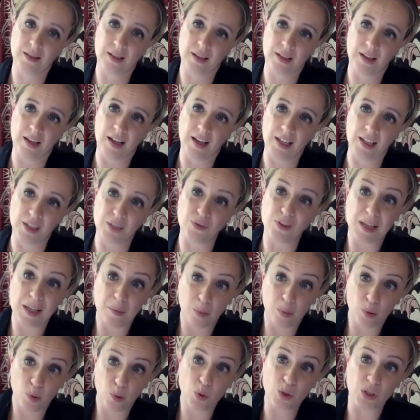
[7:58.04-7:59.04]
And it's really
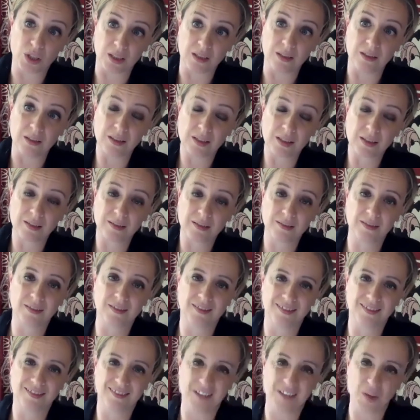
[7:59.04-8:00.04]
important.
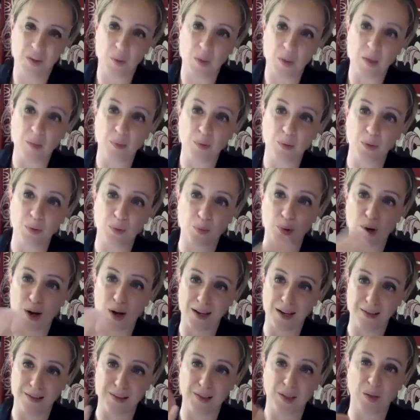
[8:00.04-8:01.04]
Other people's
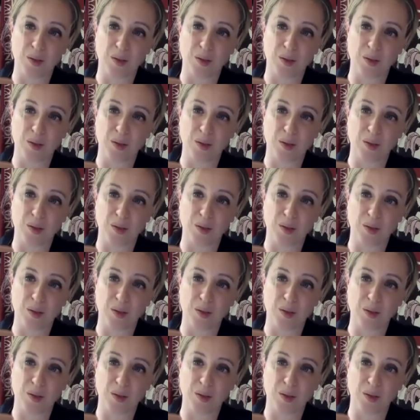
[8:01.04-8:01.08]
brains, other